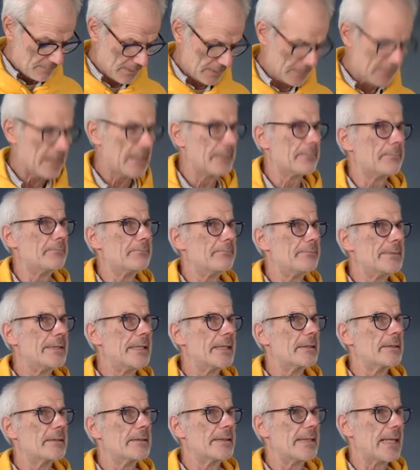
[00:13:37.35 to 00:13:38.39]
but their
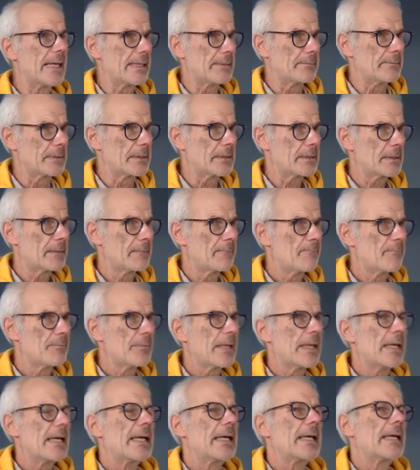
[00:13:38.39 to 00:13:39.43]
mere names.
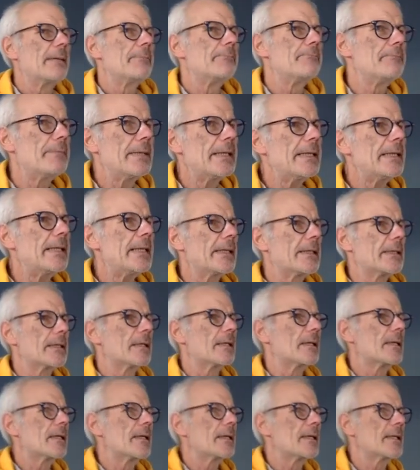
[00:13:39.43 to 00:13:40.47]

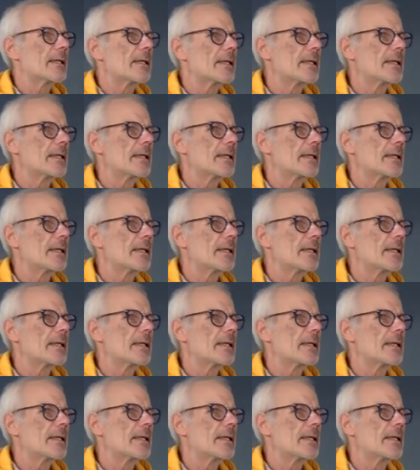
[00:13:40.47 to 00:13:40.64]
Meaning,